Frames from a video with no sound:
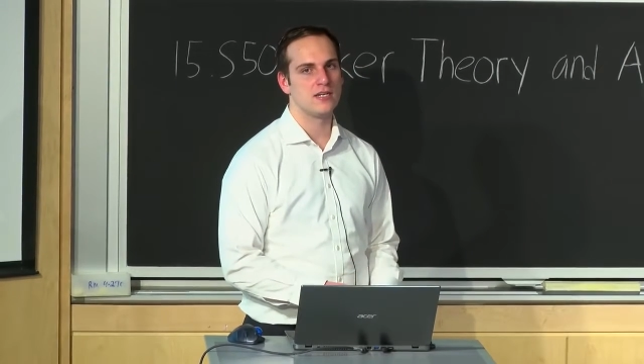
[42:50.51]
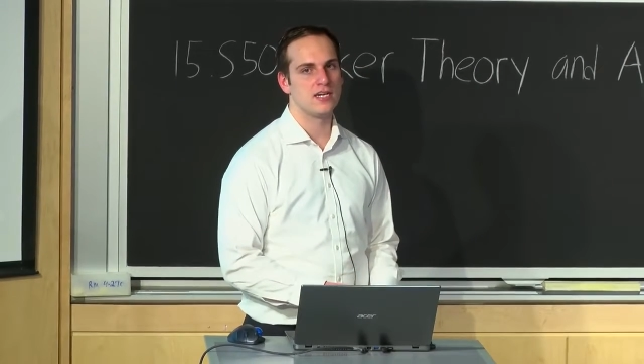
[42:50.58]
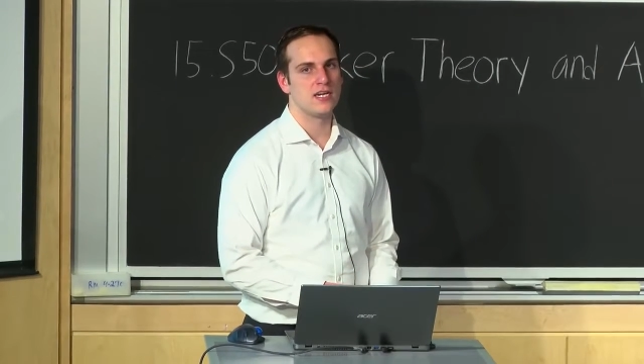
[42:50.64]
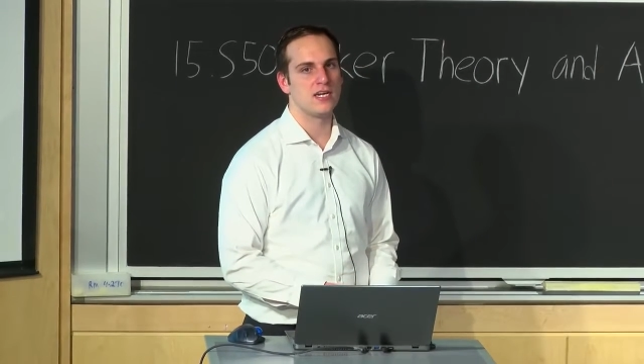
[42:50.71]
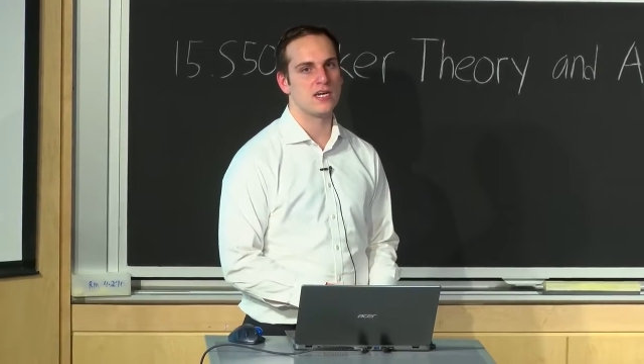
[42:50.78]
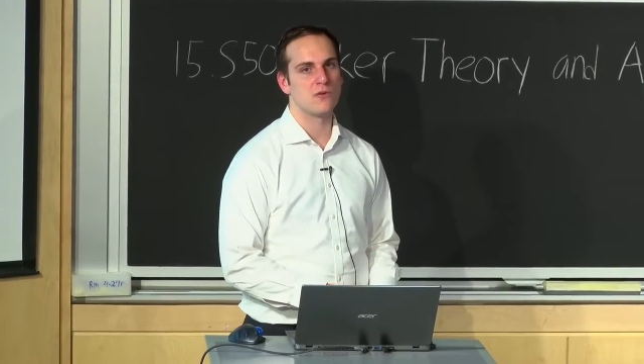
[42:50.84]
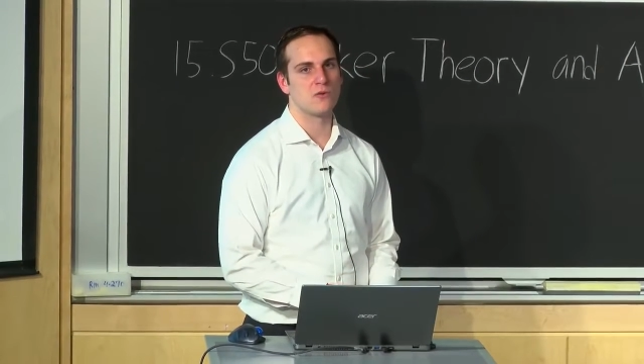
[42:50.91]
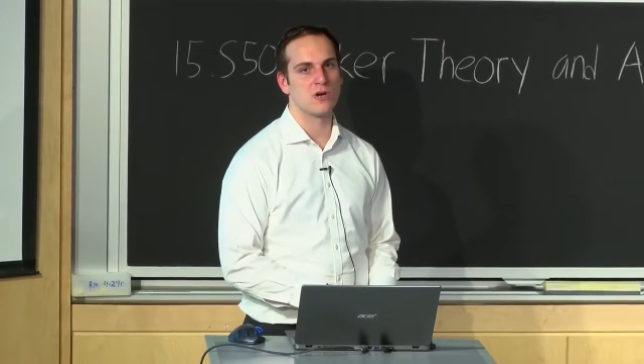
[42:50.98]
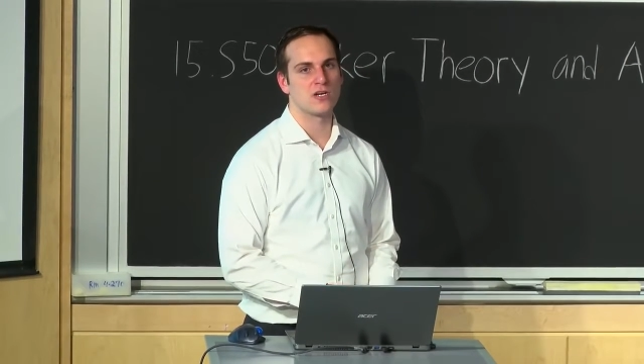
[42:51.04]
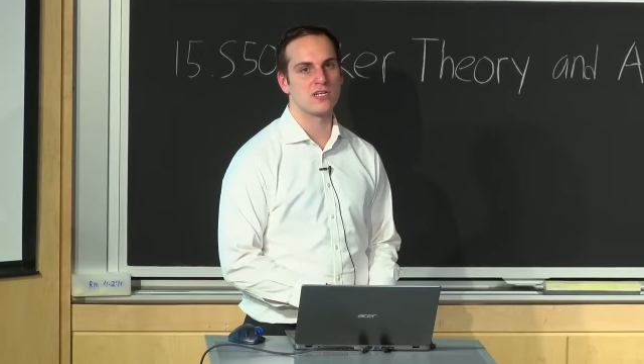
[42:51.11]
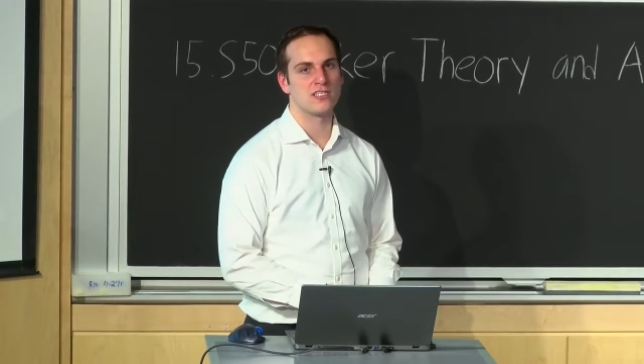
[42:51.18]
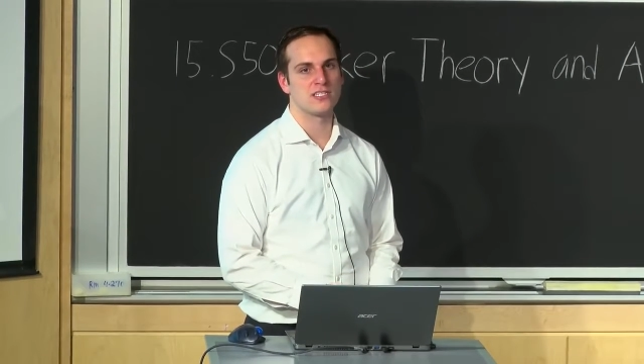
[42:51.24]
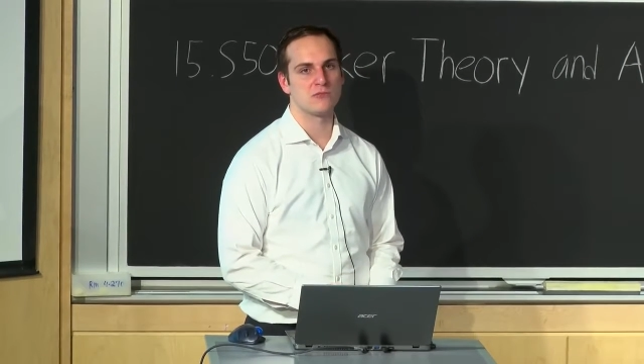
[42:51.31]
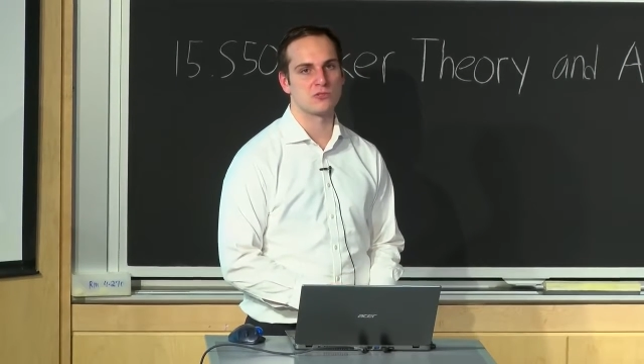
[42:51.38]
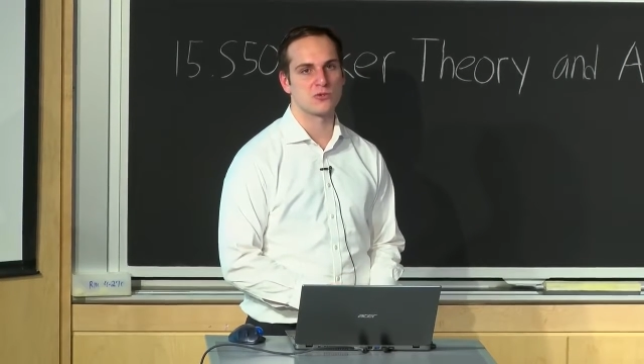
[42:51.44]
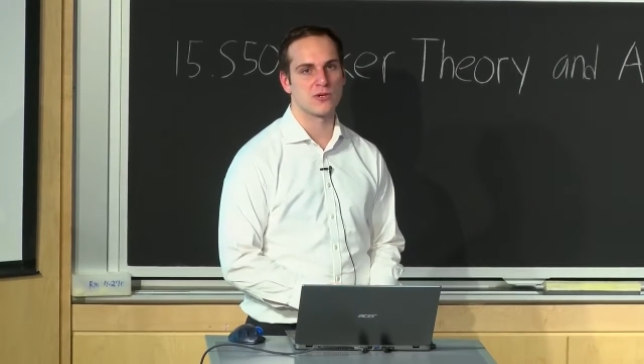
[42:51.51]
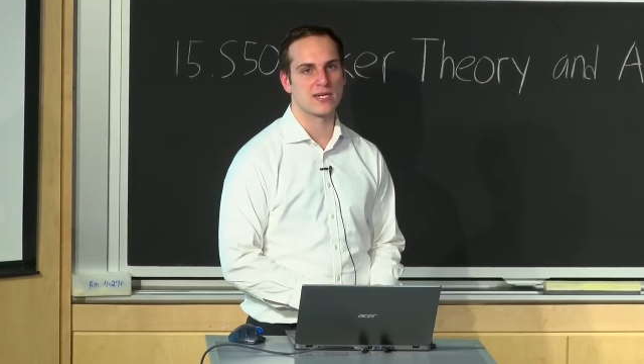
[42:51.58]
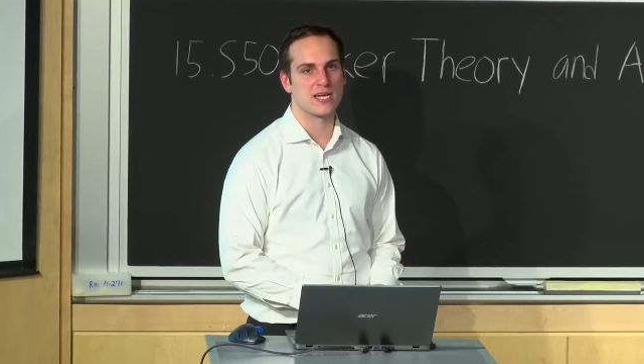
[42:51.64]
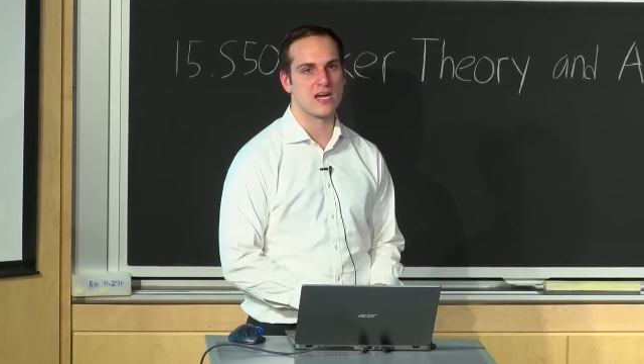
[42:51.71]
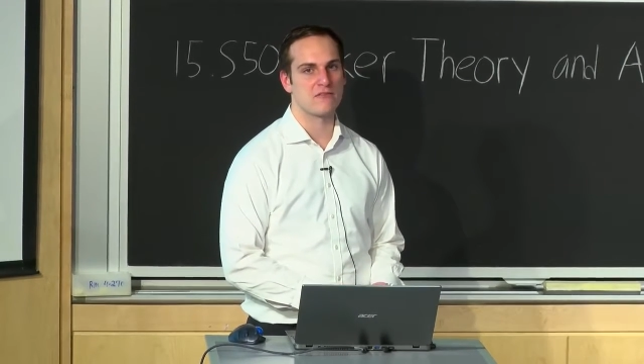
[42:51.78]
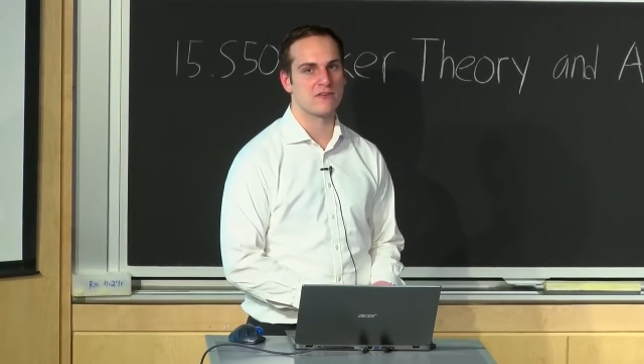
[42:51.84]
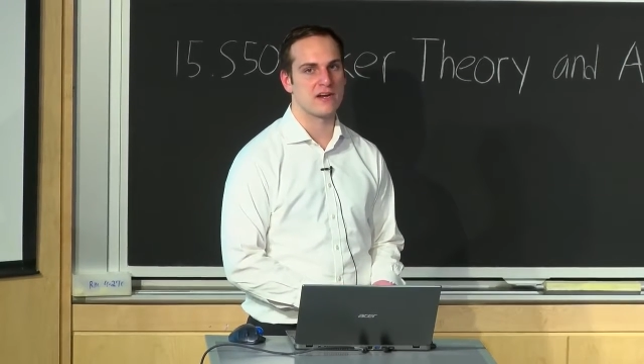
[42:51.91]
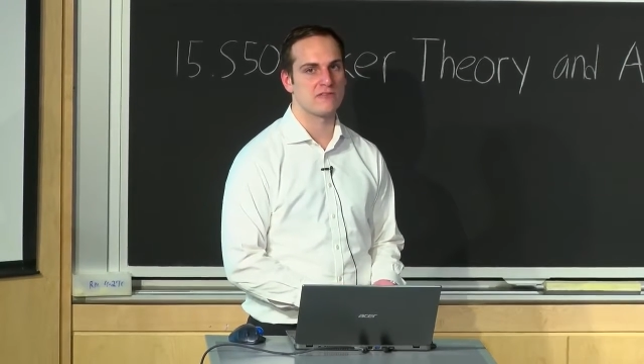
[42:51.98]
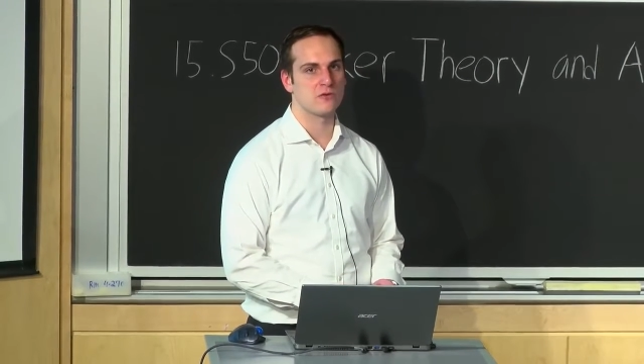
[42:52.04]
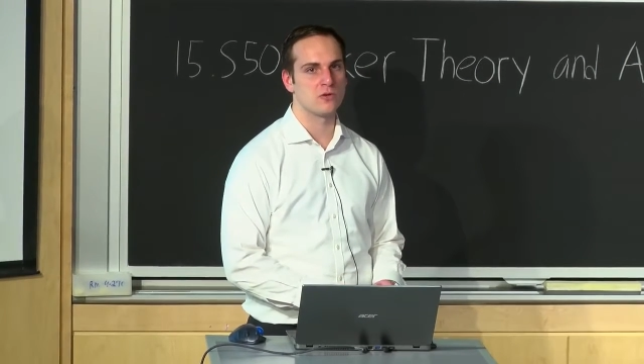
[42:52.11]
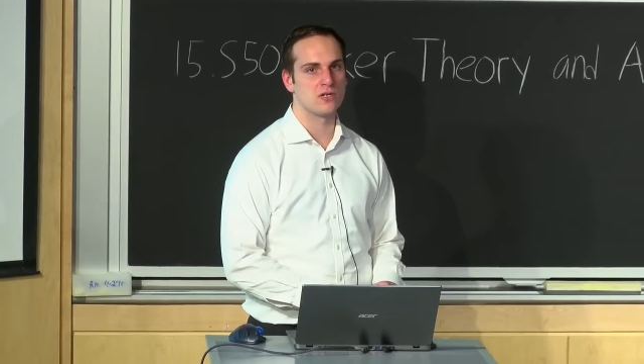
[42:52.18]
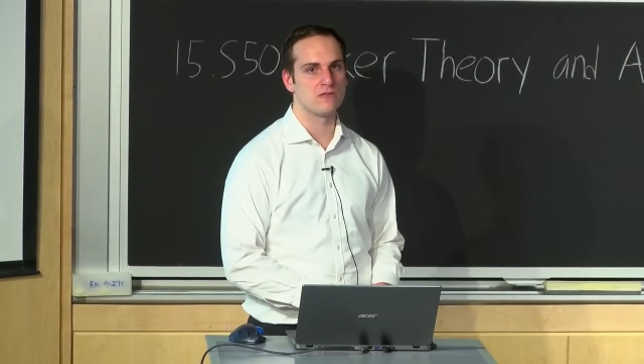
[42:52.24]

It seems to work out for everyone